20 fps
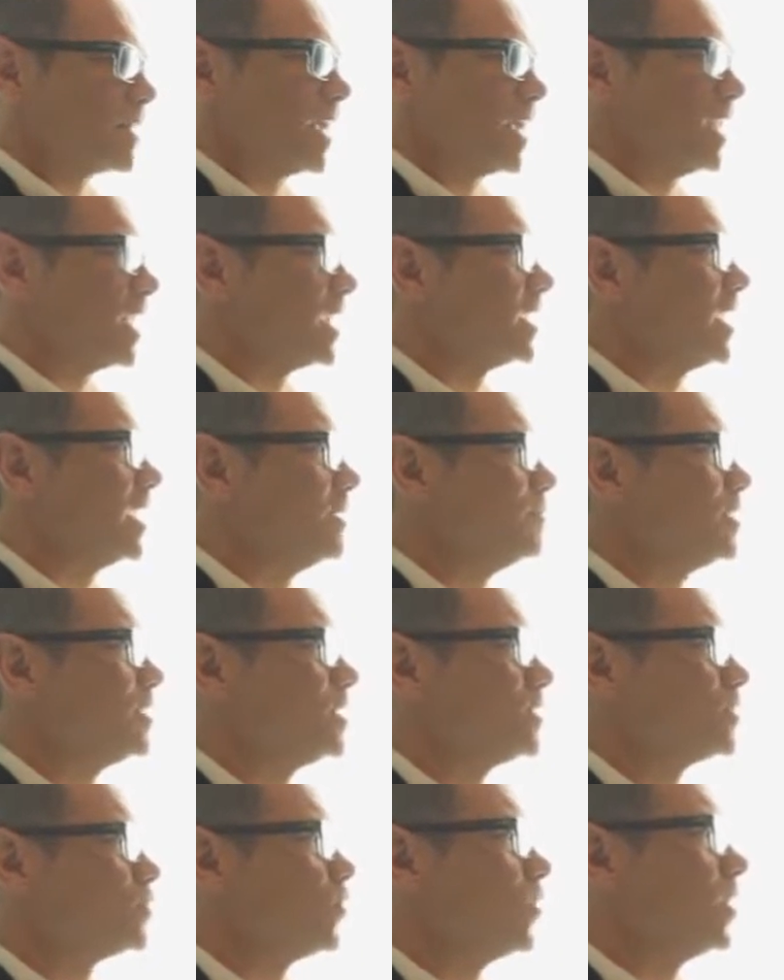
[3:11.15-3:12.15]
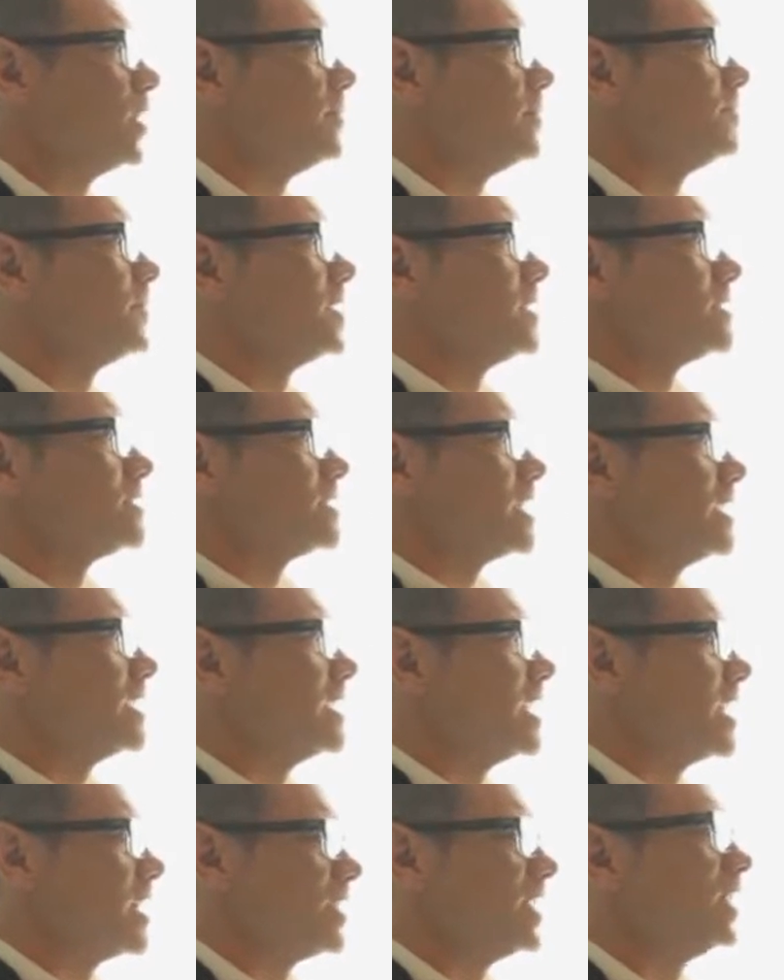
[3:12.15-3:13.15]
I came to this one, sat
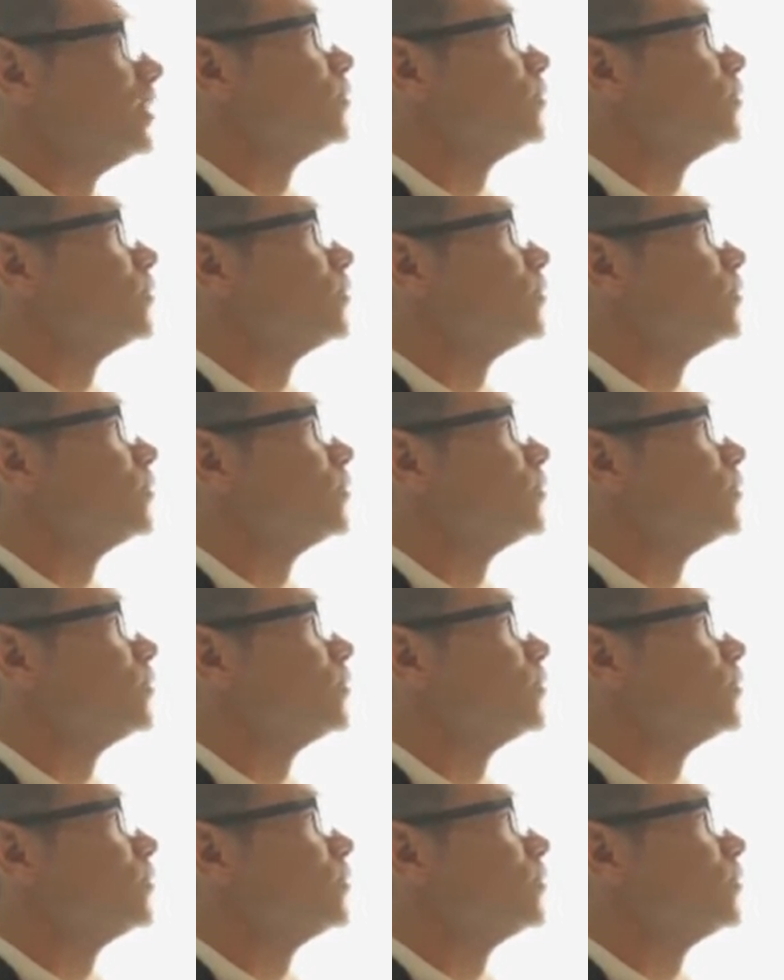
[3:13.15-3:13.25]
down.